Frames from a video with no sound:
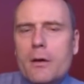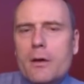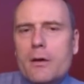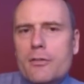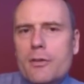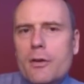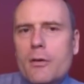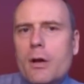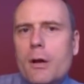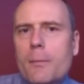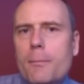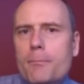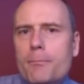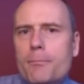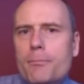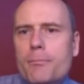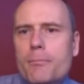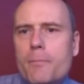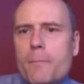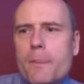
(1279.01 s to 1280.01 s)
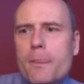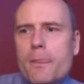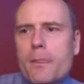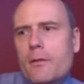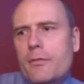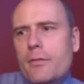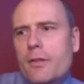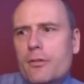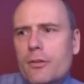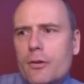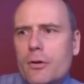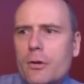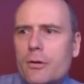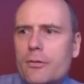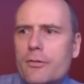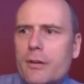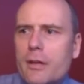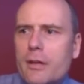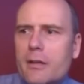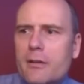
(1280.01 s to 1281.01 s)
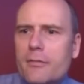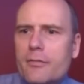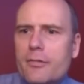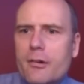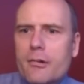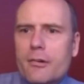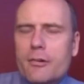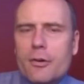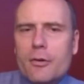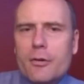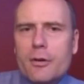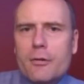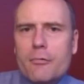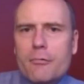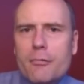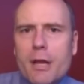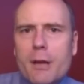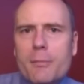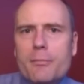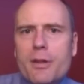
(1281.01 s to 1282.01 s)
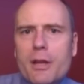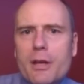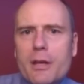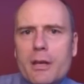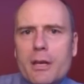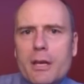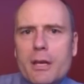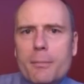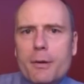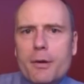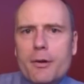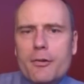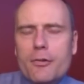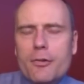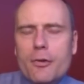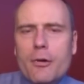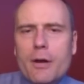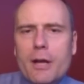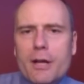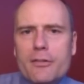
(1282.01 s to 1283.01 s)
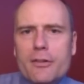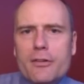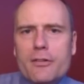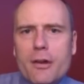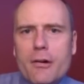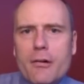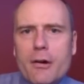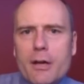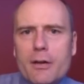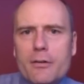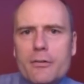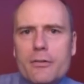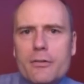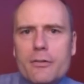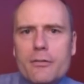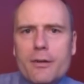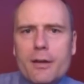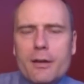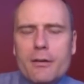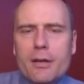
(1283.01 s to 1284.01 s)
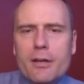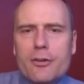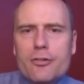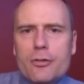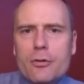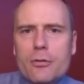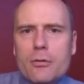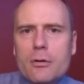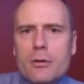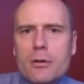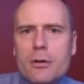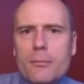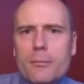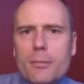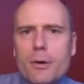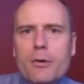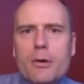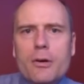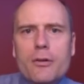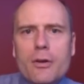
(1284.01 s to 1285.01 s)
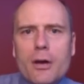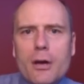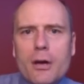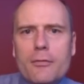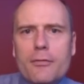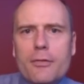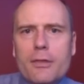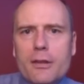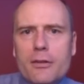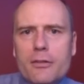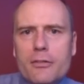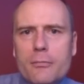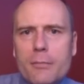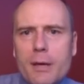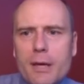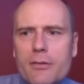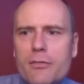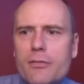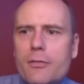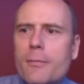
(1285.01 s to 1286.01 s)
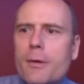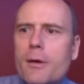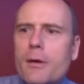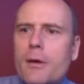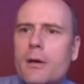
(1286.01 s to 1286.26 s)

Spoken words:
So these are called selective serotonin reuptake inhibitors, or SSRIs, is the foundational component of these meds.